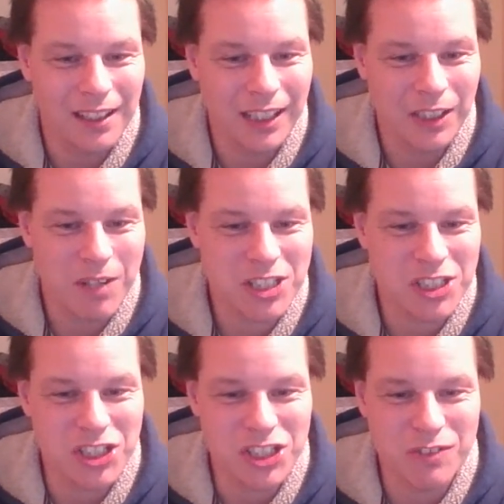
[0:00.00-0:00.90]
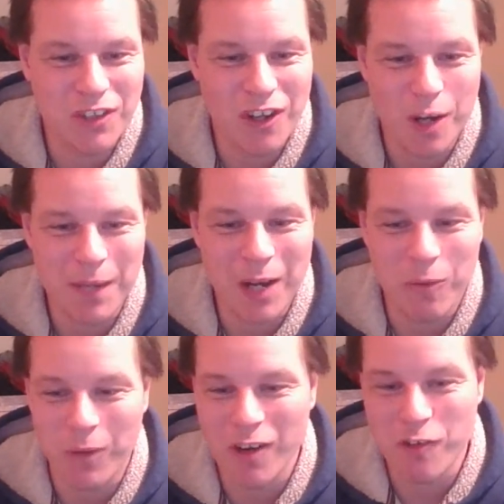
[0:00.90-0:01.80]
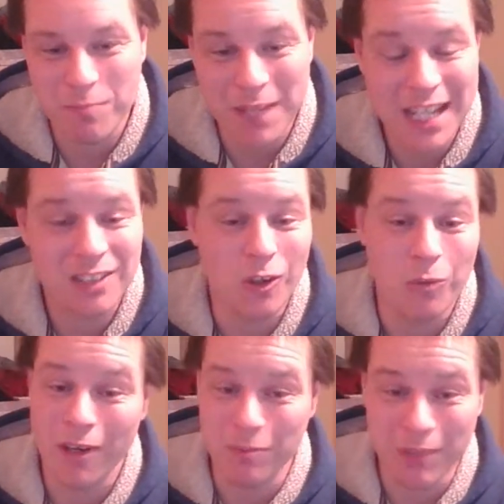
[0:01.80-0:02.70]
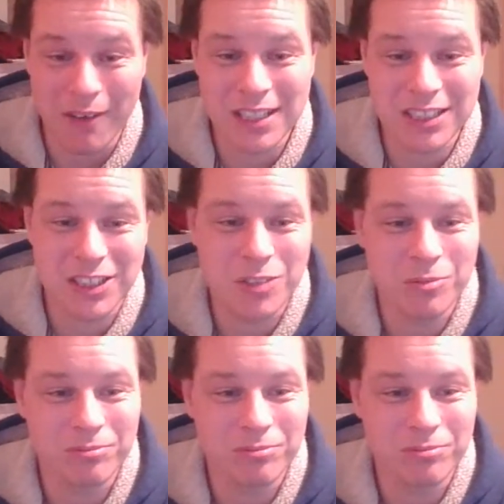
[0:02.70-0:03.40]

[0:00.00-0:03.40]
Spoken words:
Any questions you've got about where I've been or where I'm going to,